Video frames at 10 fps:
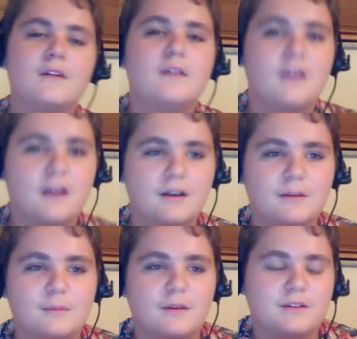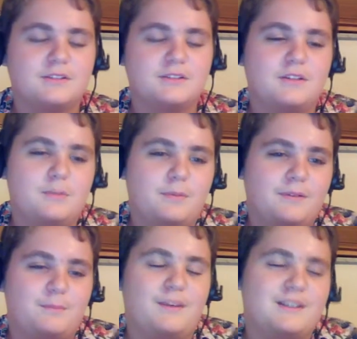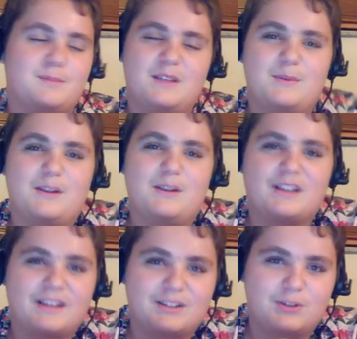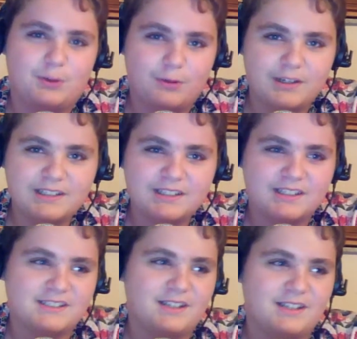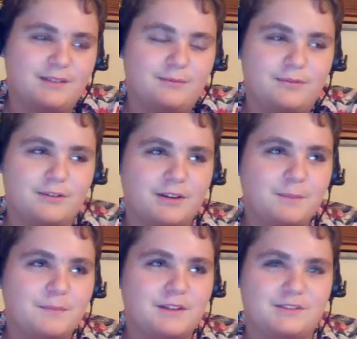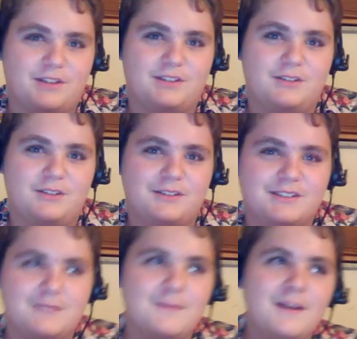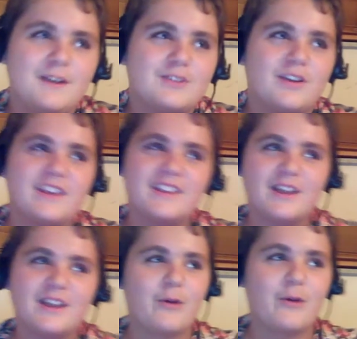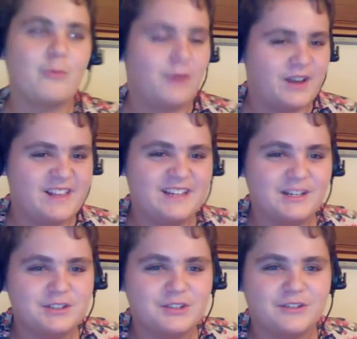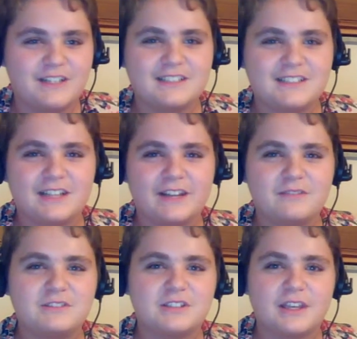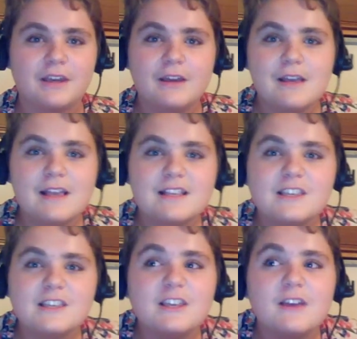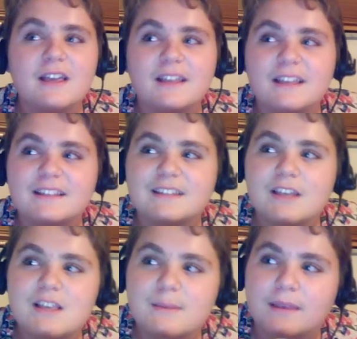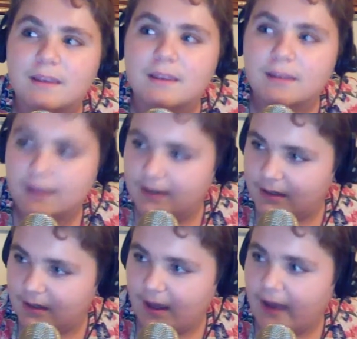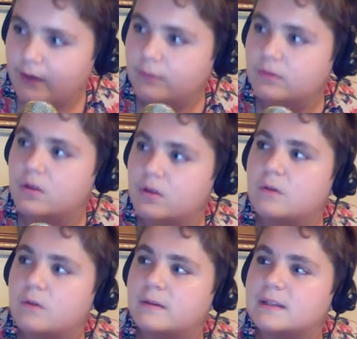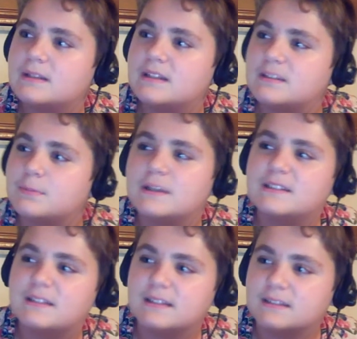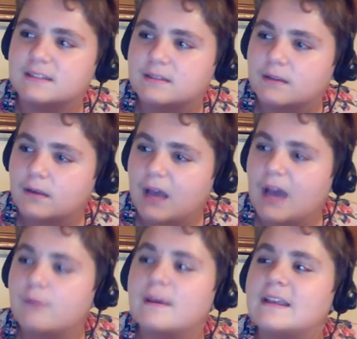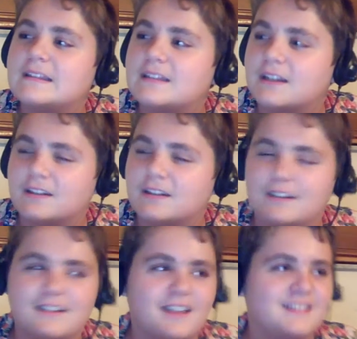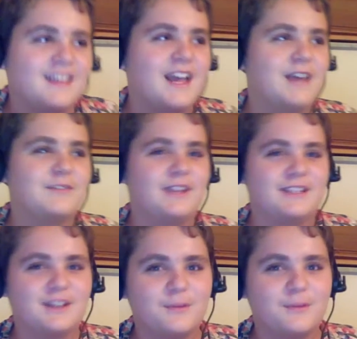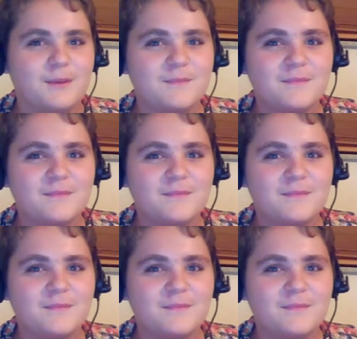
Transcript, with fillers: Um, also, because it makes me look like a tourist, because I live in Florida and there's a lot of tourists here, so I can like go walking down streets and I was just like, excuse, excuse me, you, I don't know where this place is. How do I get there? And then like the guy would like tell me,